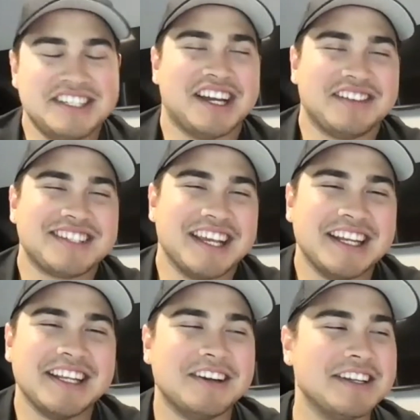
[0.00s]
tough skin.
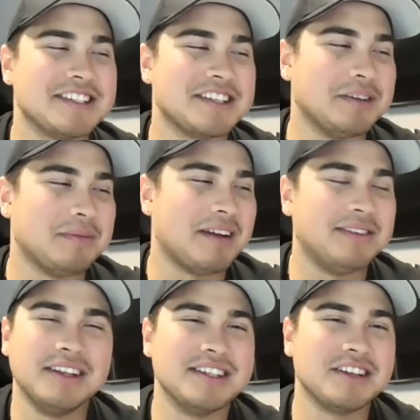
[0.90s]
It doesn't hurt my
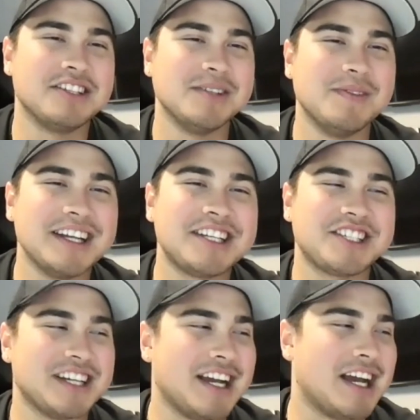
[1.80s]
feelings all too
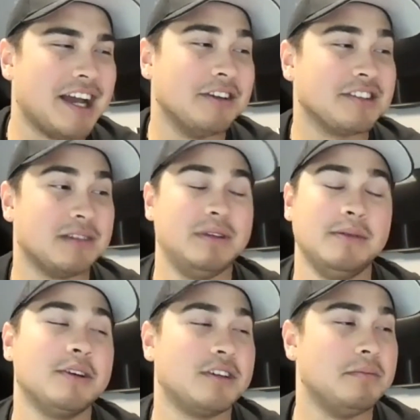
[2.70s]
much. I know some
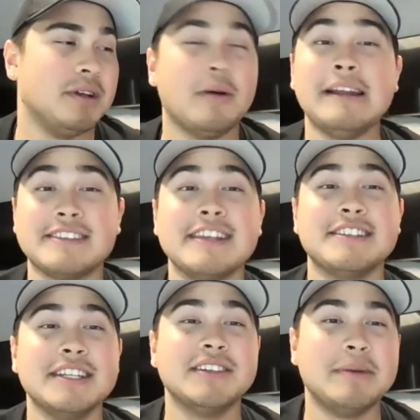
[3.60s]
people could be quite
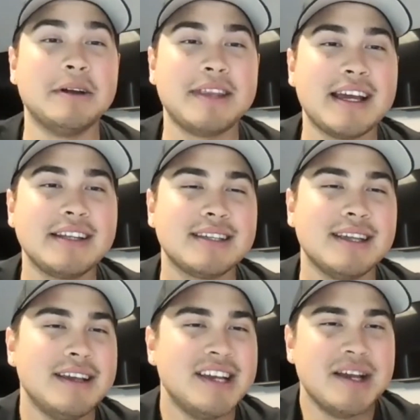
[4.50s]
sensitive about that,
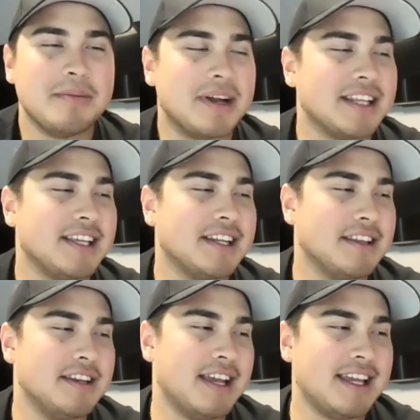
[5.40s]
but at the end of
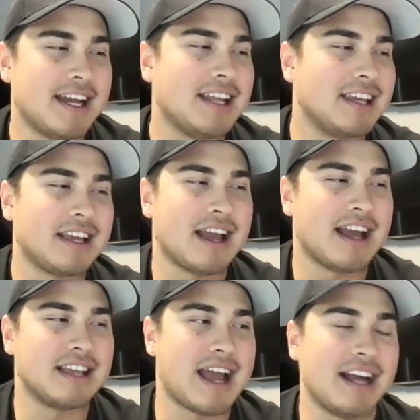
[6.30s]
the day, yeah, like
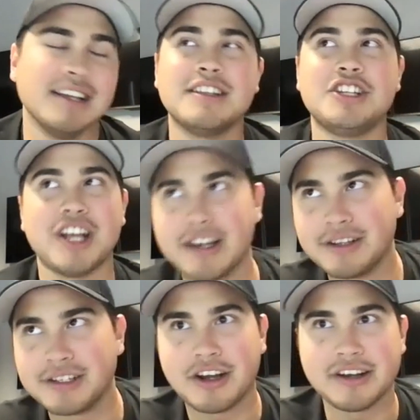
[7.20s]
as the channel
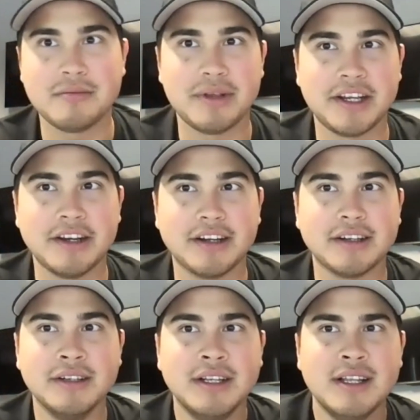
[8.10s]
has gotten
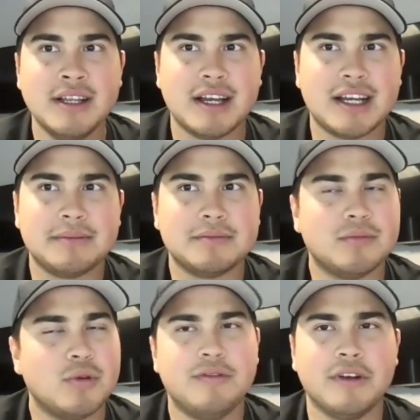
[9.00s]
bigger,
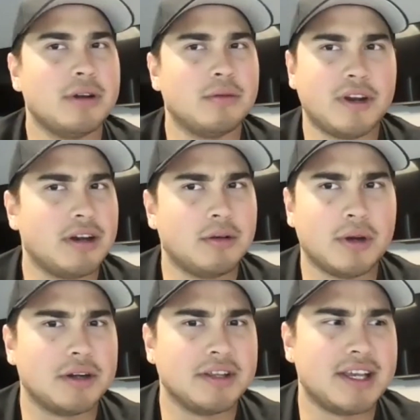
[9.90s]
we very, very
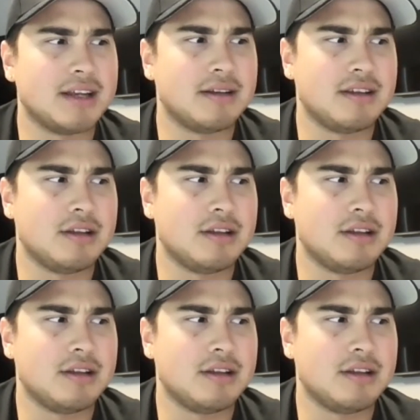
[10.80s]
rarely get,